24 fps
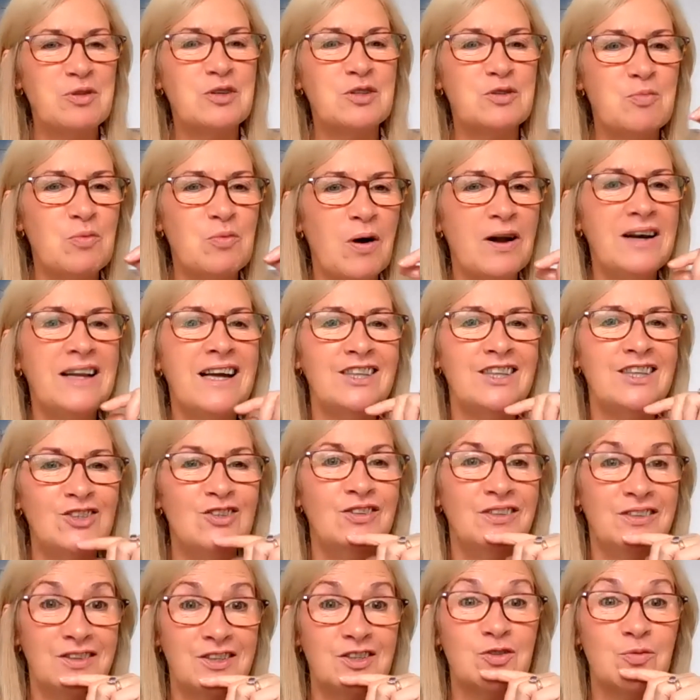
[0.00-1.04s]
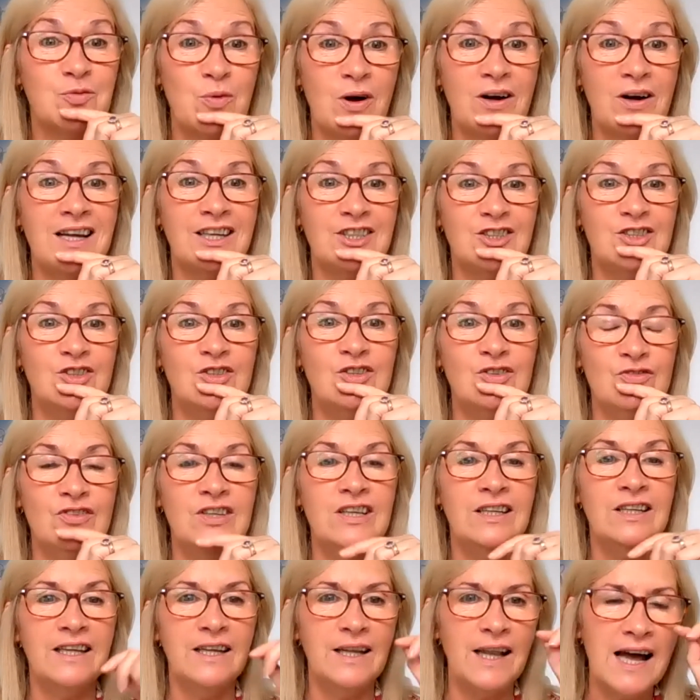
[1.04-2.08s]
There's one I do
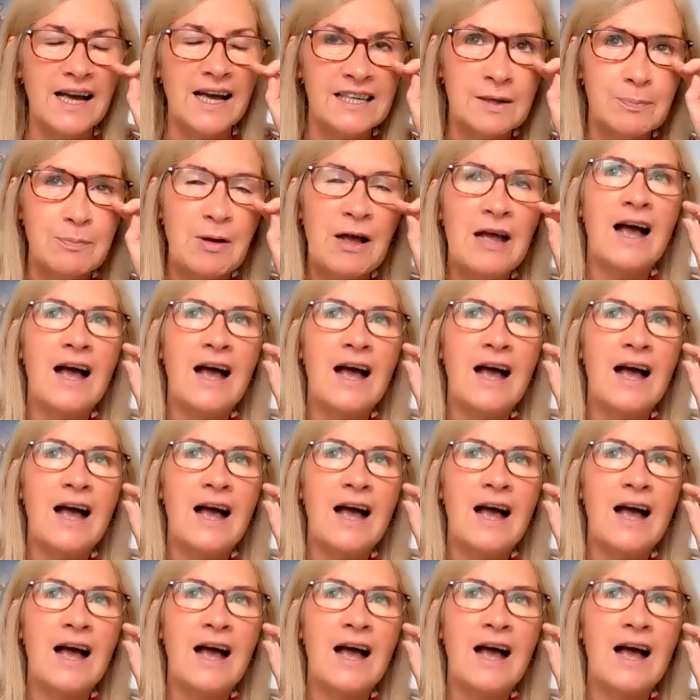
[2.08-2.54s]
really like.